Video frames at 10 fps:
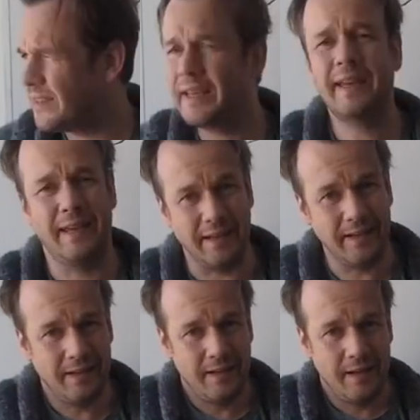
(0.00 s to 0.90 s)
thinking
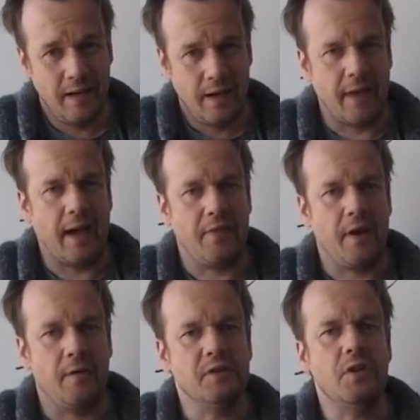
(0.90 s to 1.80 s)
that
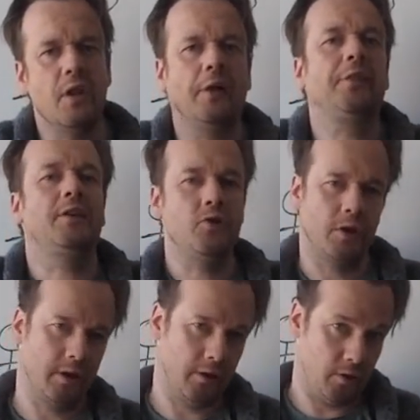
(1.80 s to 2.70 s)
there is nothing you
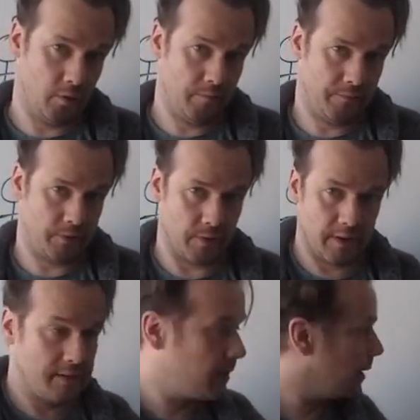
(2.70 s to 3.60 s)
can know. So this